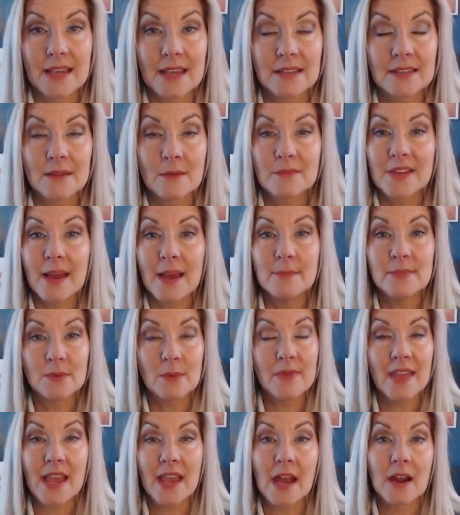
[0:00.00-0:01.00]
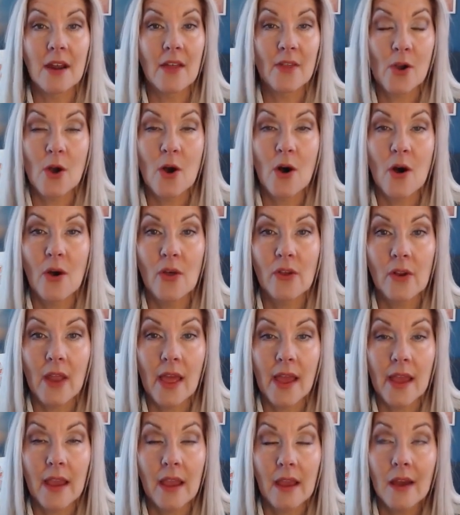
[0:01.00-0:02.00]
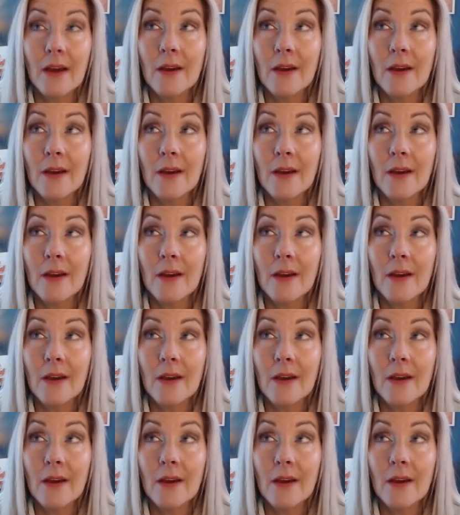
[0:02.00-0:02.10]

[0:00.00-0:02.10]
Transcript: Like sometimes when they get on the call, they're like,